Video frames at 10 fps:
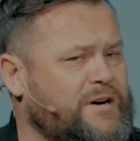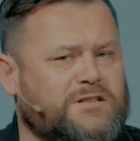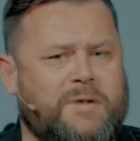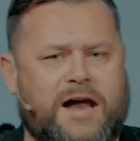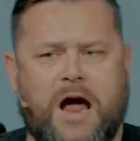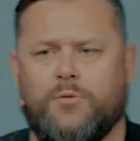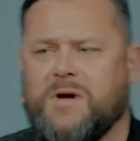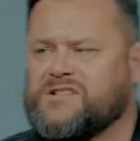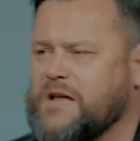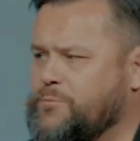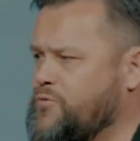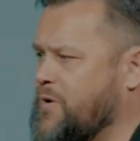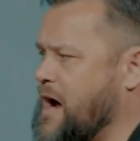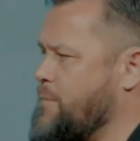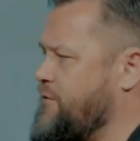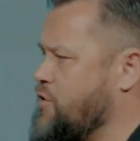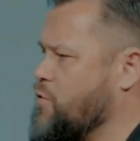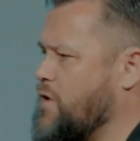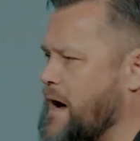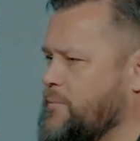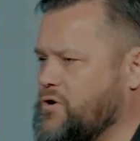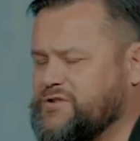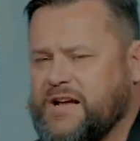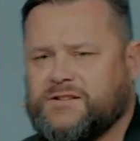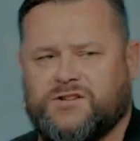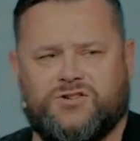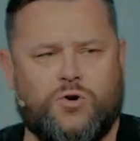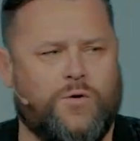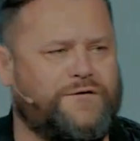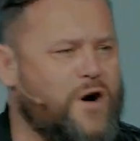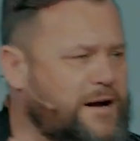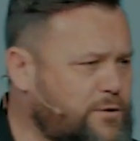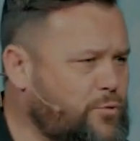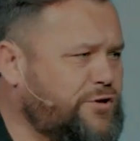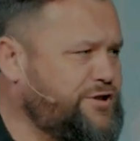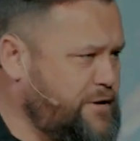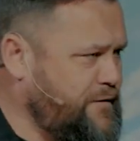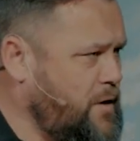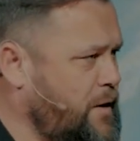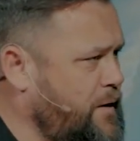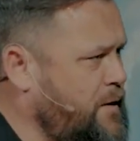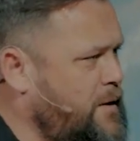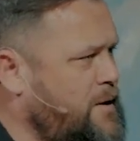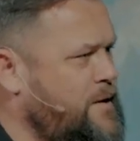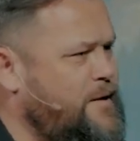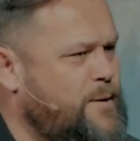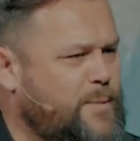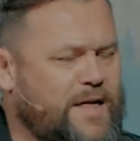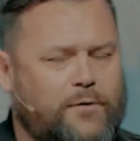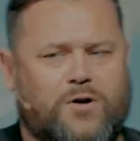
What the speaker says: It doesn't matter how messed up you become. If you will come to your senses, you will find the mercy of God. But that